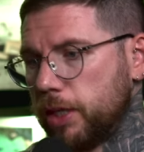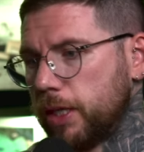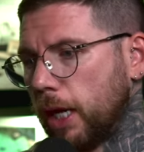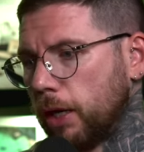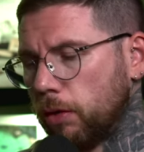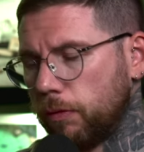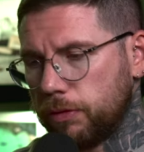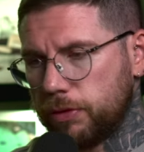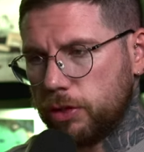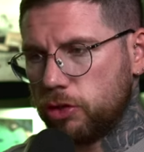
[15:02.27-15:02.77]
Dan
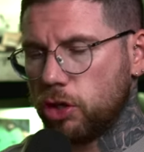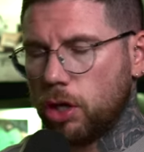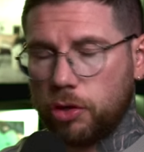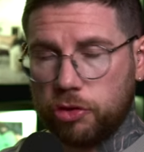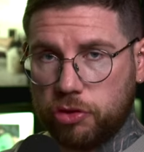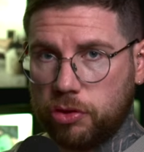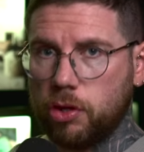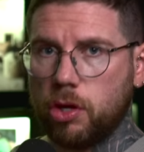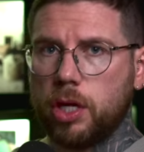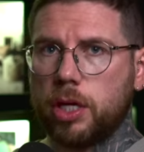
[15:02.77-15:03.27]
obviously
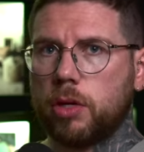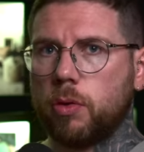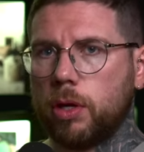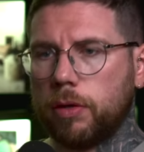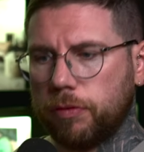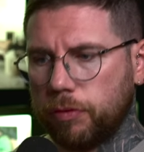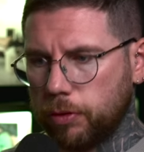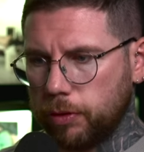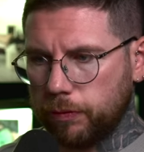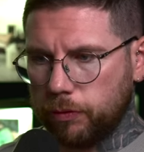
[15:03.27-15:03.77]
charged £30
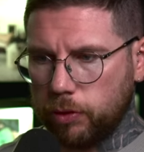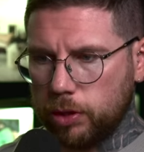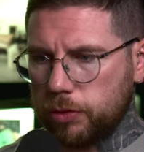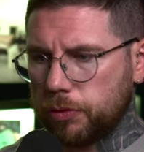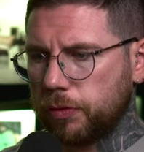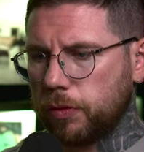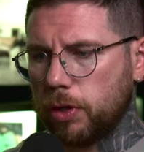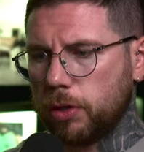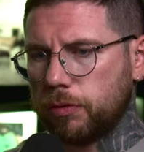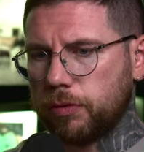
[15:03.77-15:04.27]
for his
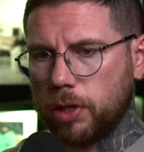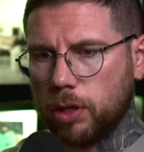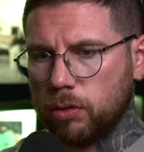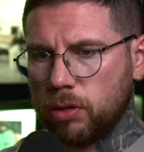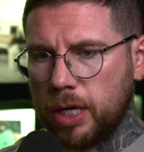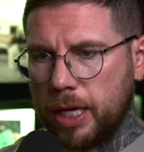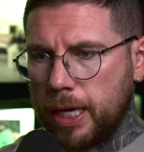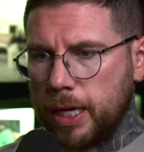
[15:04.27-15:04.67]
first few.